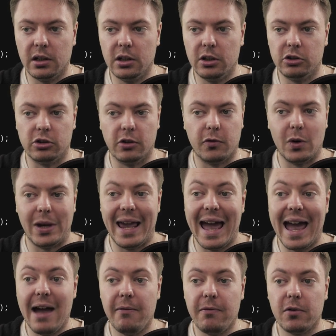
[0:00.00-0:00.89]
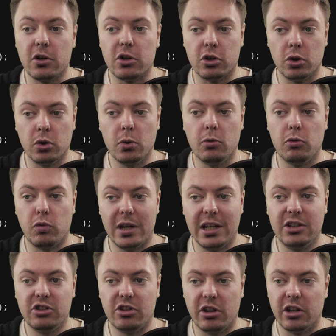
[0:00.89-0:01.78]
So if we ever do
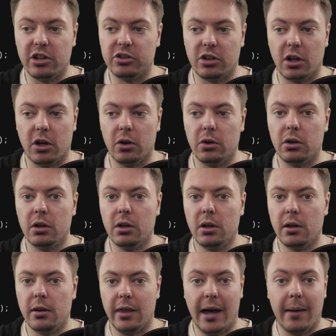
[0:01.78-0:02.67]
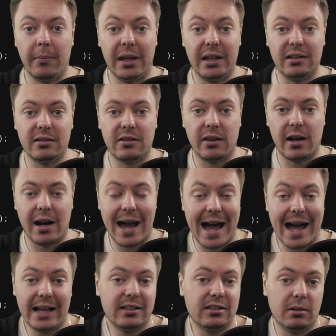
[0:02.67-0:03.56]
reach this code, that means that it
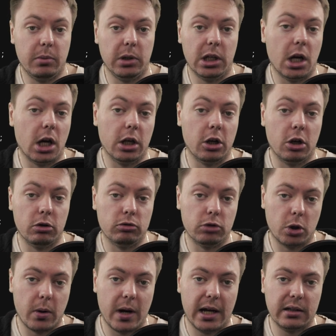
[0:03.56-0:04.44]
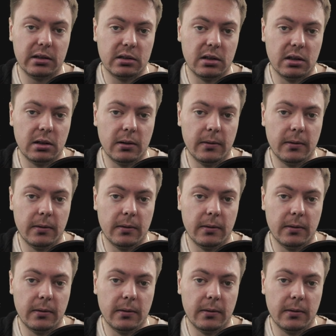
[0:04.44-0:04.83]
has to be an unknown request.